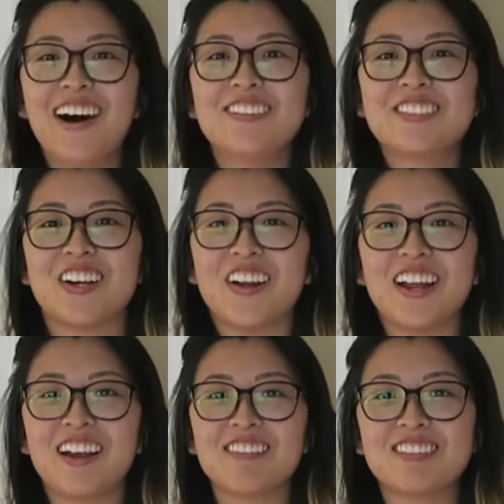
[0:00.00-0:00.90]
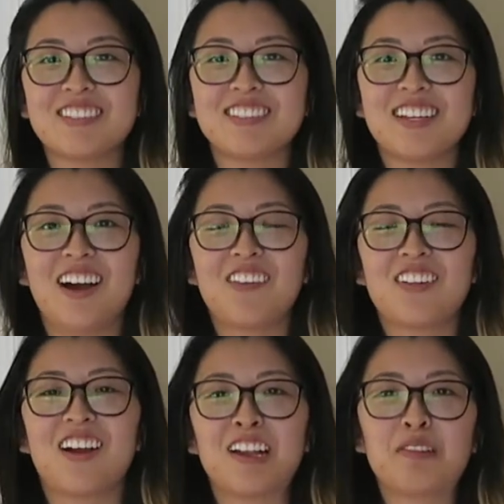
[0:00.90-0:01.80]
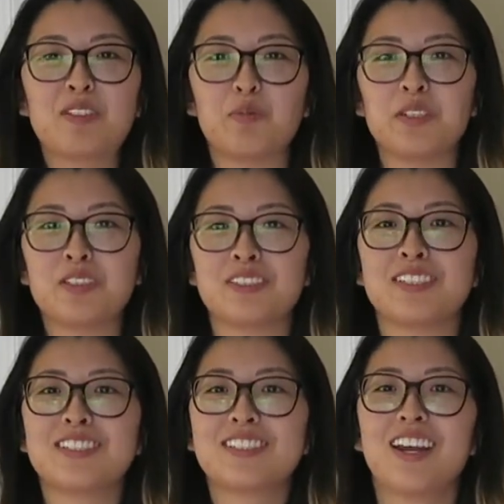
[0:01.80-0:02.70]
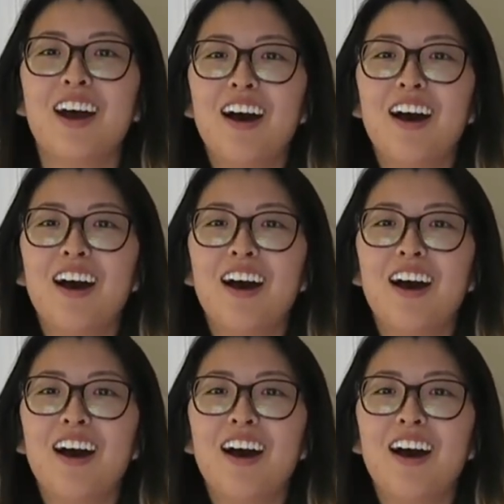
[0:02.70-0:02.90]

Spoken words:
I'm sorry, I'm kind of speechless.